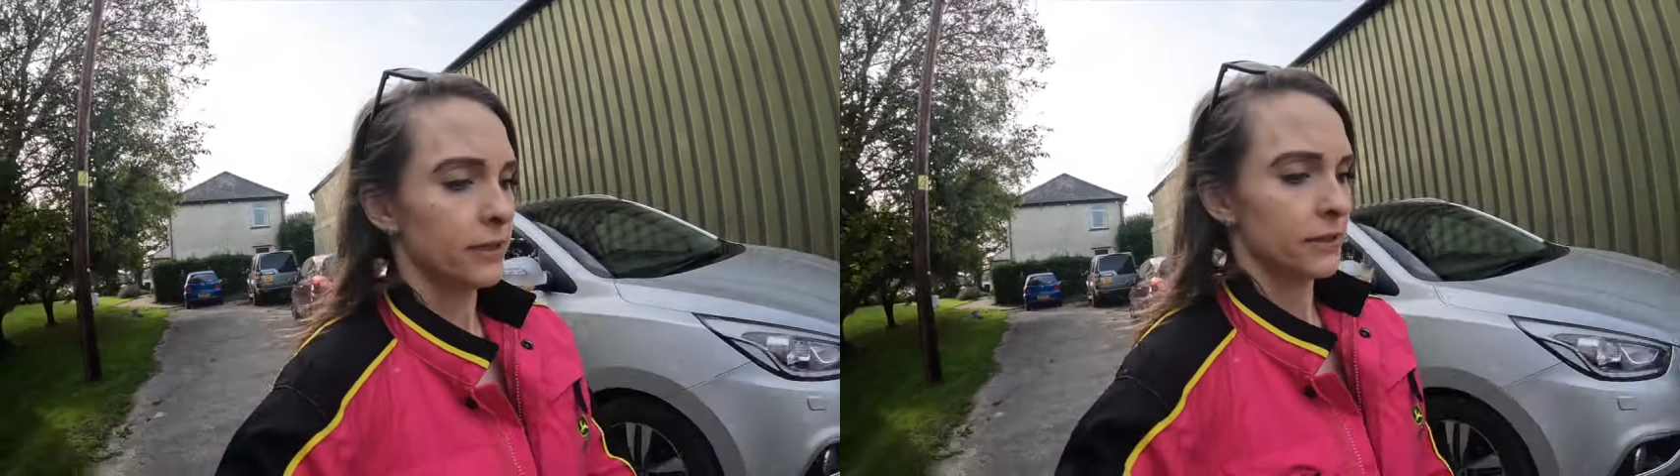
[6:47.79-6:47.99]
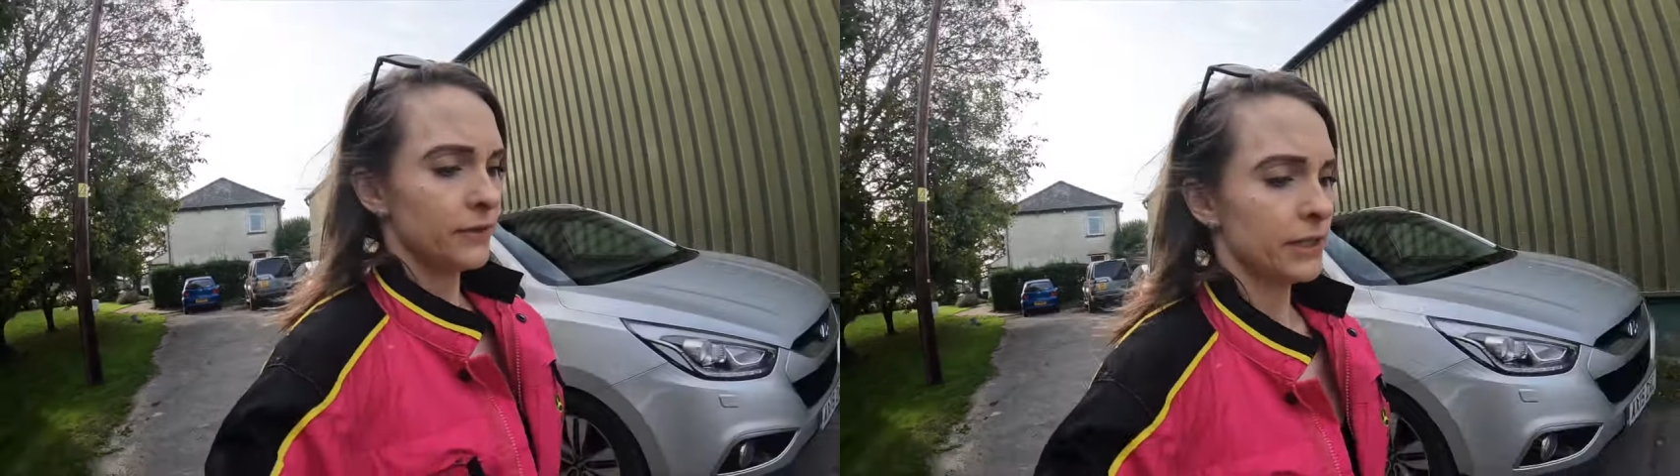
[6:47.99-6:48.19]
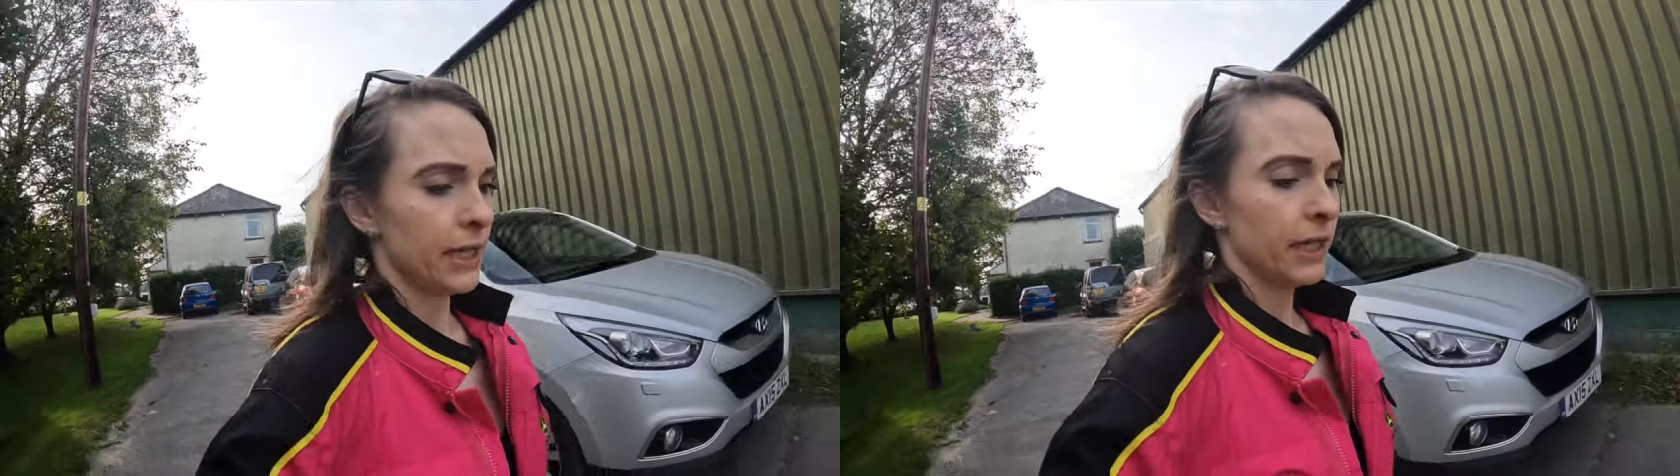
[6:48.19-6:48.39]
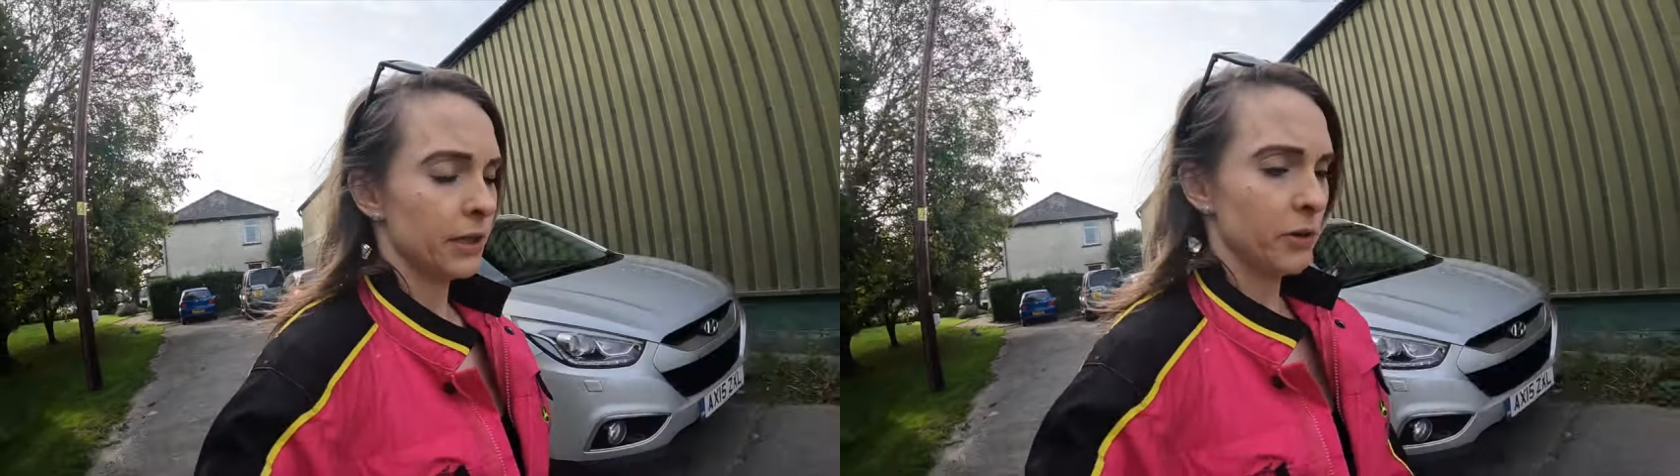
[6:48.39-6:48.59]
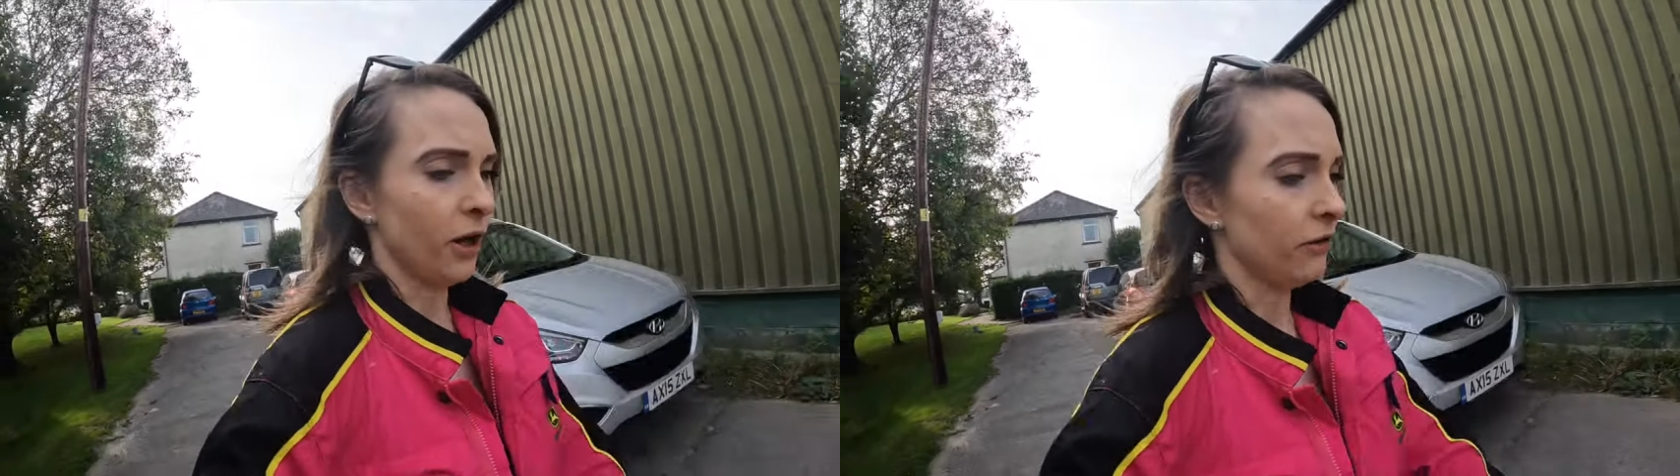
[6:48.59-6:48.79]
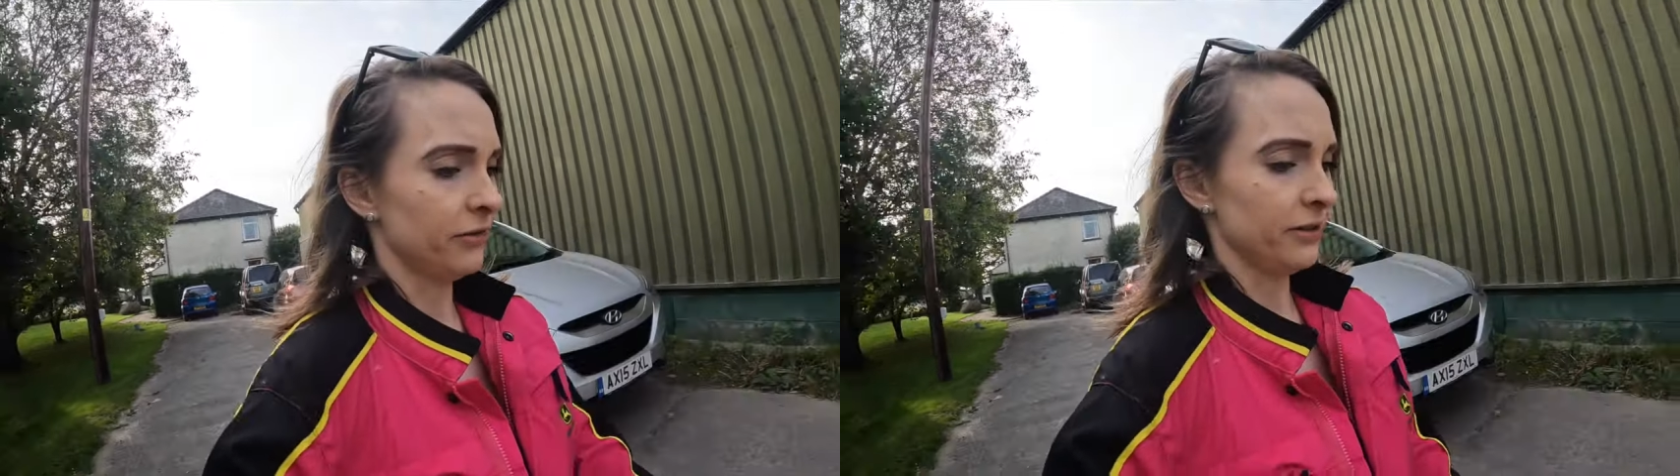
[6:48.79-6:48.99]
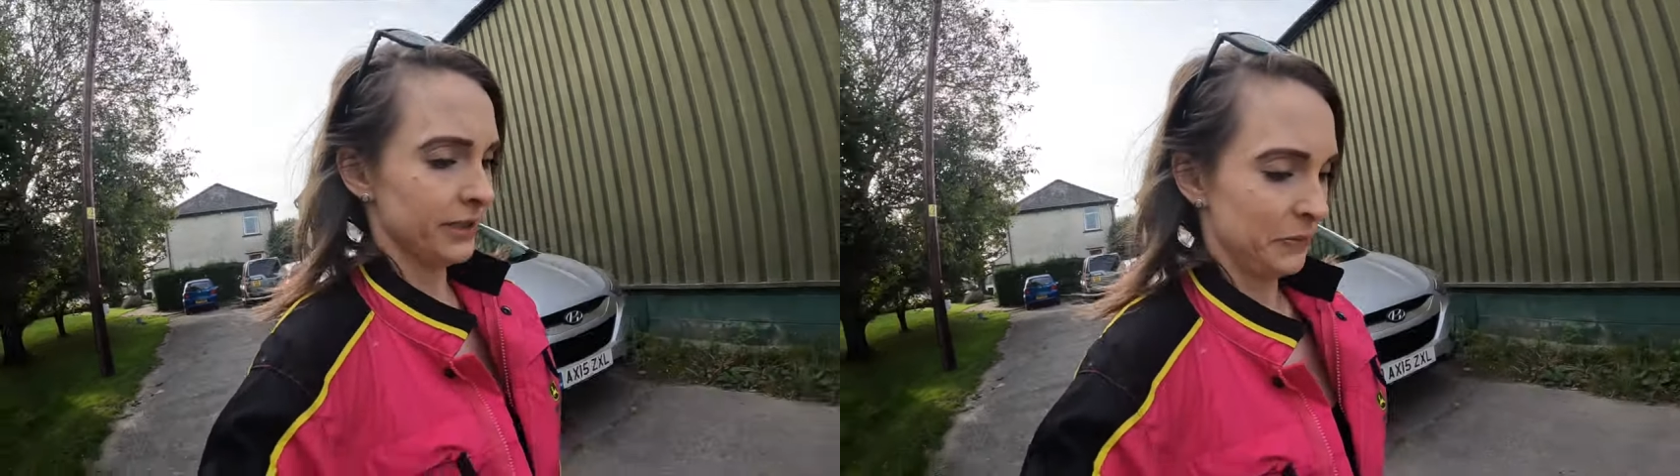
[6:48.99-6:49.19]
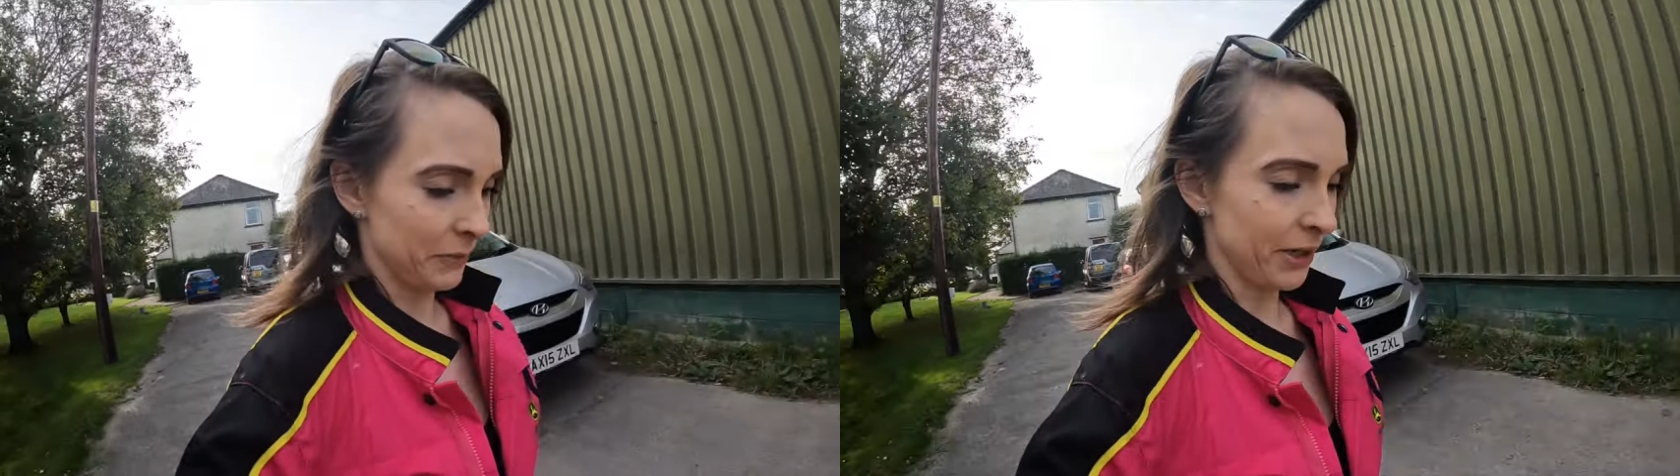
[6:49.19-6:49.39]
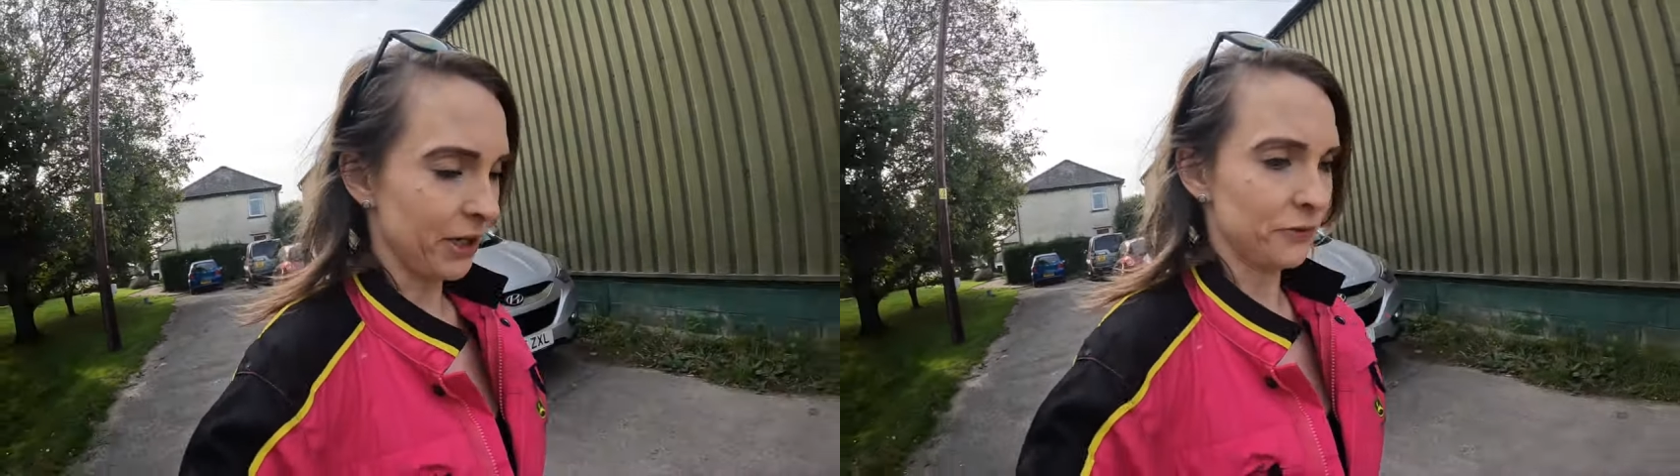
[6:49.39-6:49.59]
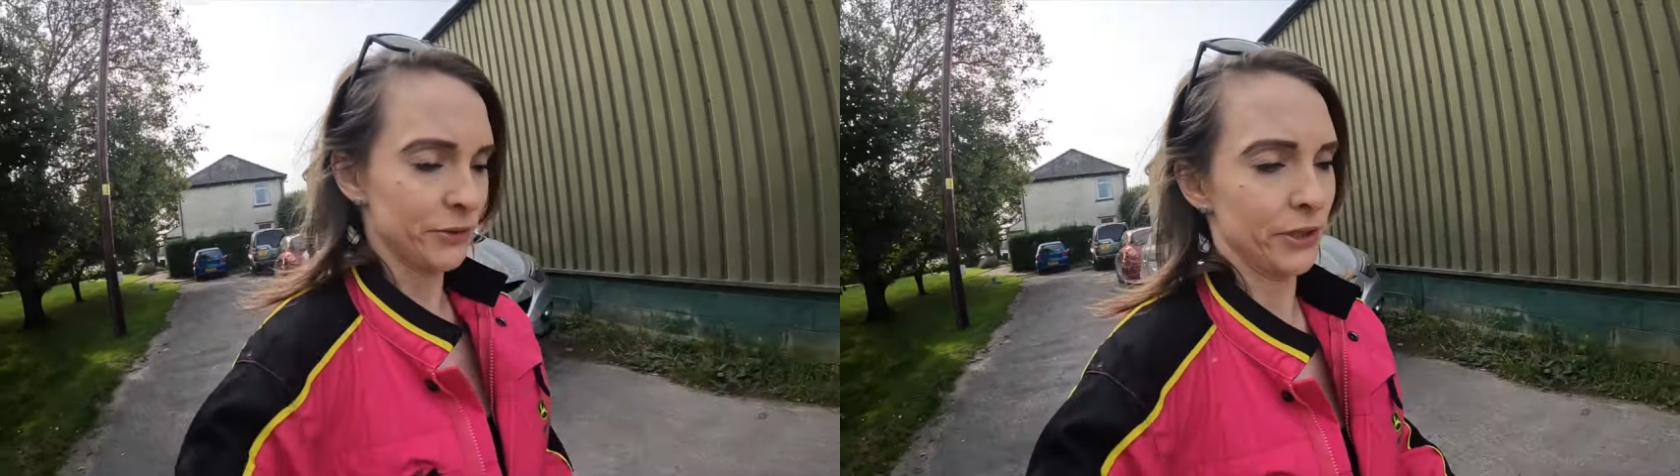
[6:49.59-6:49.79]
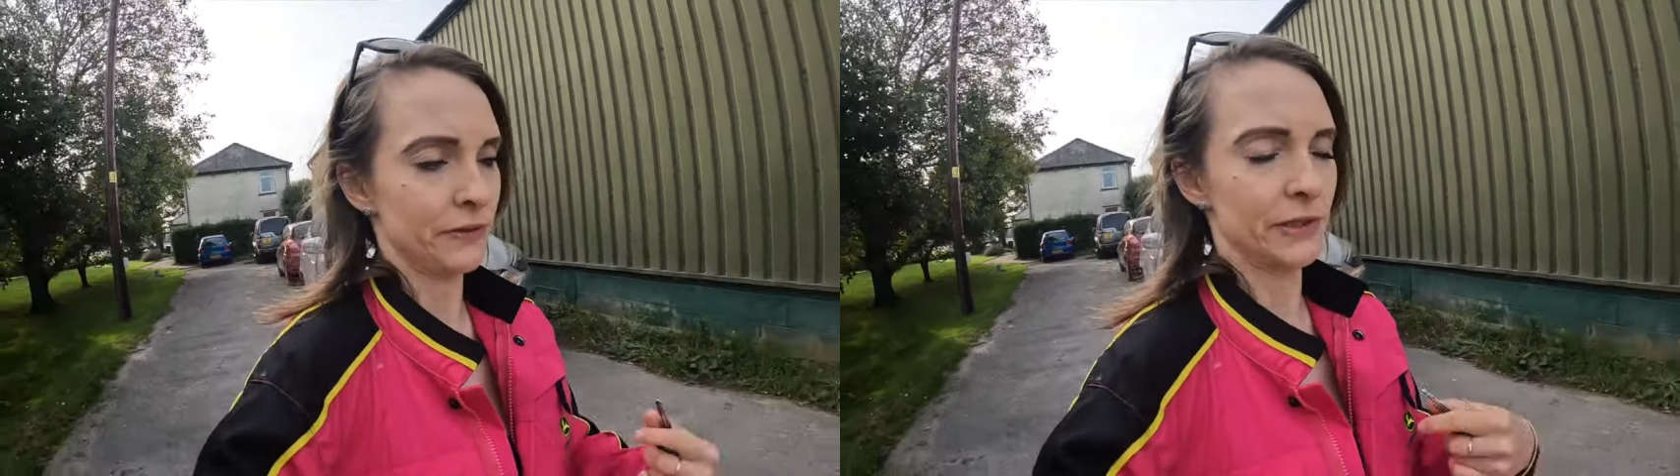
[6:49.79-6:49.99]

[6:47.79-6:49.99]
So I've just taken them off. Just put my overalls on,